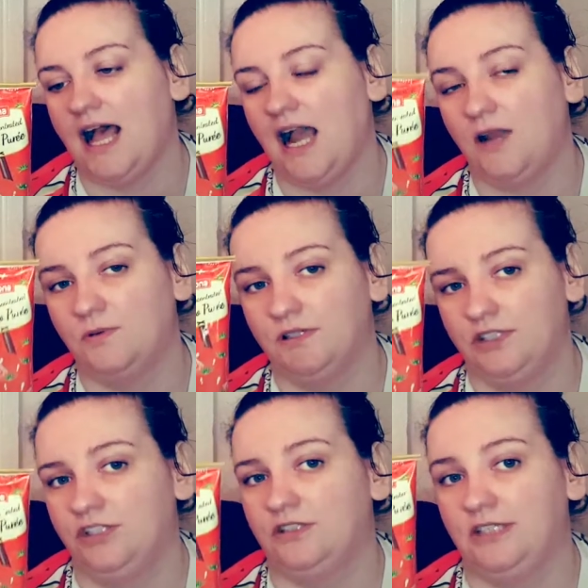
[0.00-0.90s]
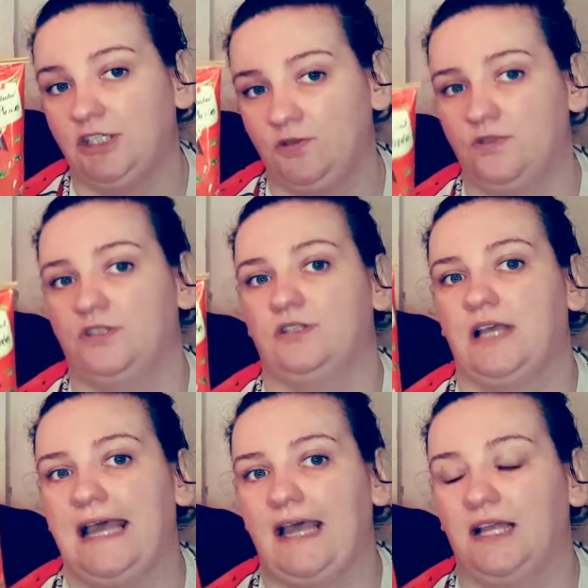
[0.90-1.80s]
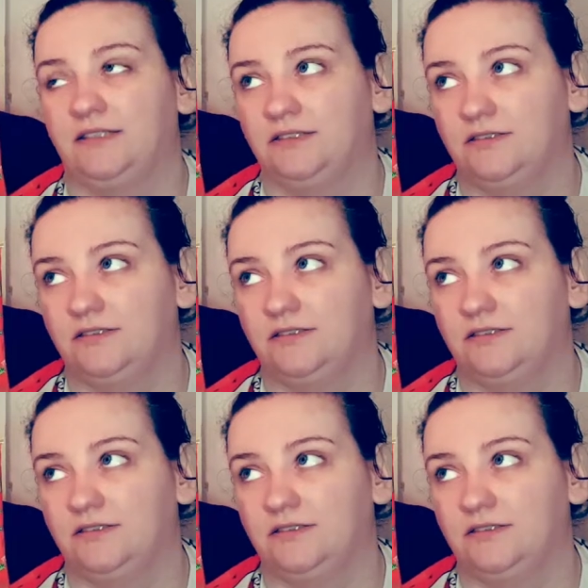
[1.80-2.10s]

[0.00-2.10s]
I will literally use a